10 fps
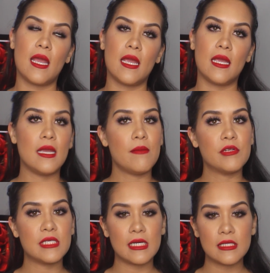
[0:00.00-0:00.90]
a heat
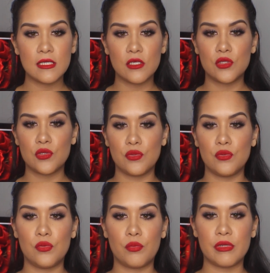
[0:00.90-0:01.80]
protectant
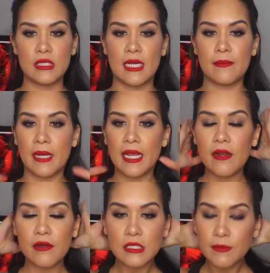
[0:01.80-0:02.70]
to protect my
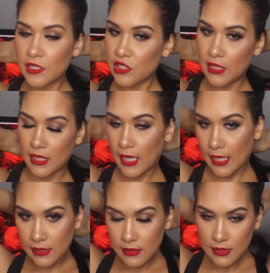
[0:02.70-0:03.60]
hair and especially the
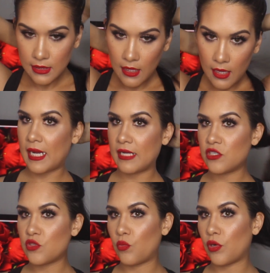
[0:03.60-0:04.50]
ends. And I
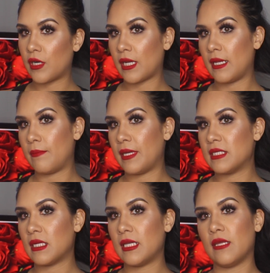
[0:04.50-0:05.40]
just work
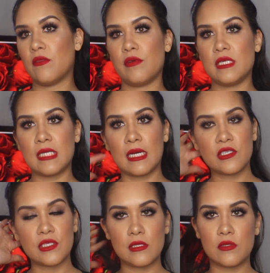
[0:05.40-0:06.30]
basically in 3
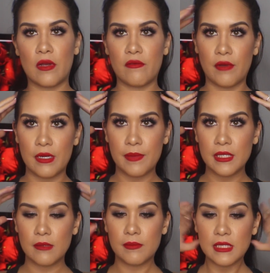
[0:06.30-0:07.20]
sections. So I've already
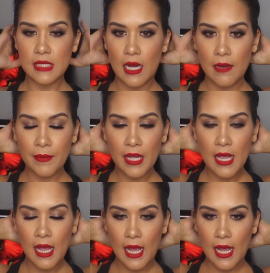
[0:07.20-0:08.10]
pinned up the top,
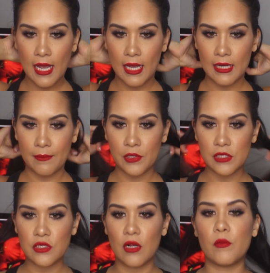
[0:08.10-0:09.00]
and I'm going
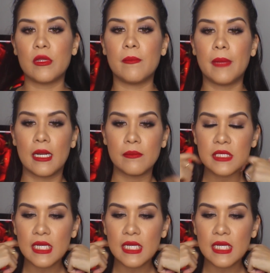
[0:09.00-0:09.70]
to start with the bottom